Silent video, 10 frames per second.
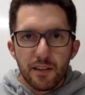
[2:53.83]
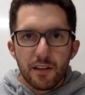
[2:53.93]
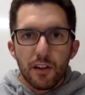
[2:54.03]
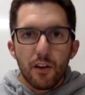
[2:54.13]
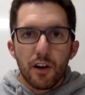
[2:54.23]
the
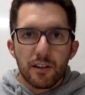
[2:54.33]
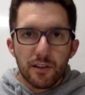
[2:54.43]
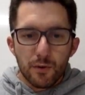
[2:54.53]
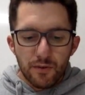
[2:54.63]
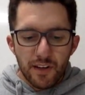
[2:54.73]

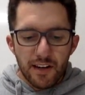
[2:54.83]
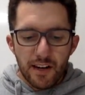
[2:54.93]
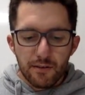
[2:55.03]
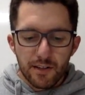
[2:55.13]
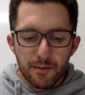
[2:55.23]
likelihood of that
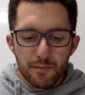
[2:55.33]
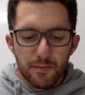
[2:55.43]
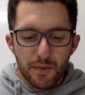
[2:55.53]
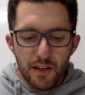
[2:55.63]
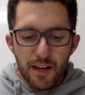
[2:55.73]
outcome
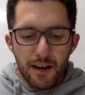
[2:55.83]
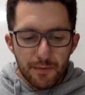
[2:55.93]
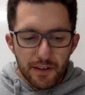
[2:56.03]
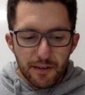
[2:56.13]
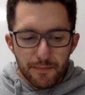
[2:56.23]

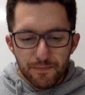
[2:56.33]
happening.